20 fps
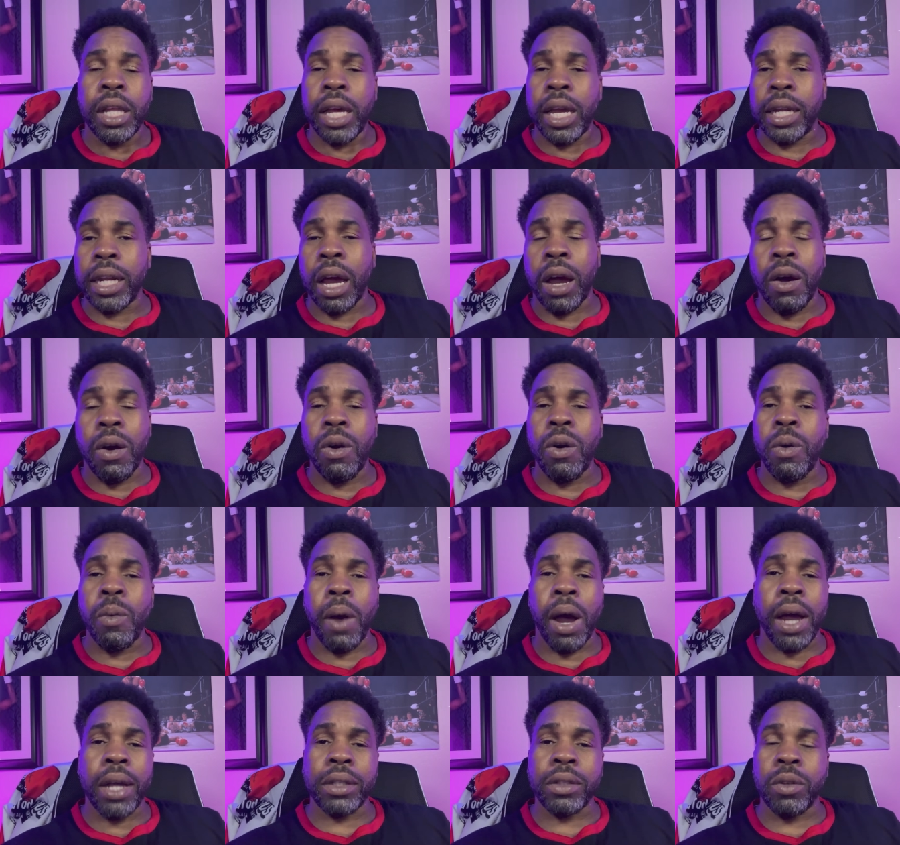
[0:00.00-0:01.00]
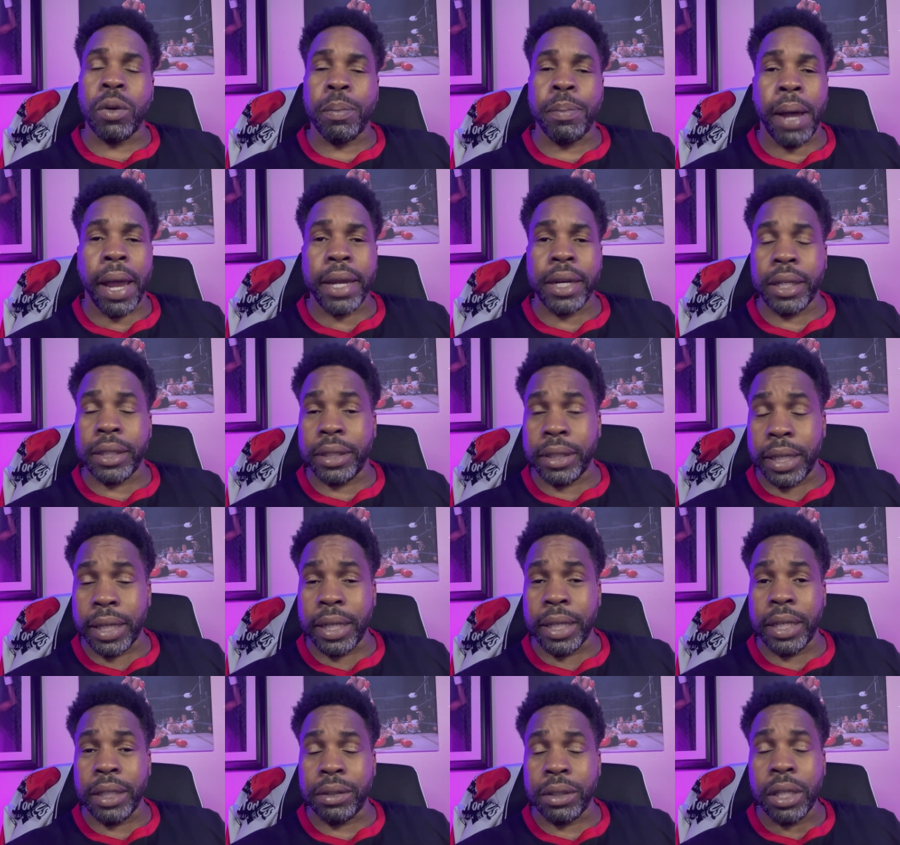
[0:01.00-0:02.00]
And I hope Wilder don't bite the
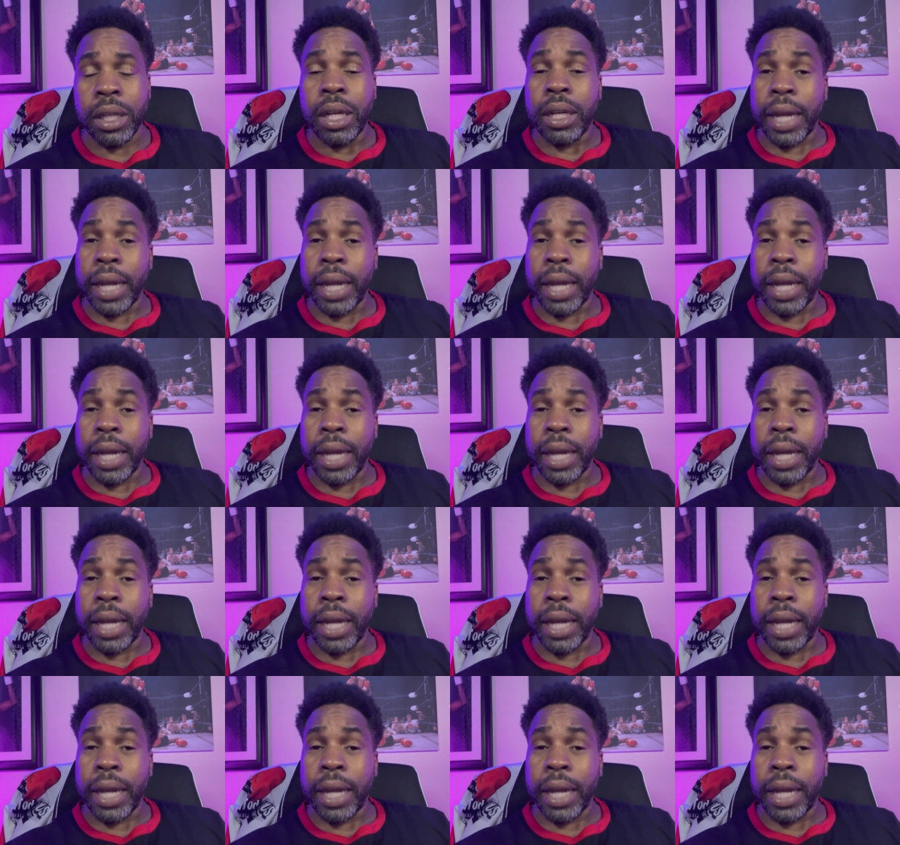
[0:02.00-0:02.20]
cheese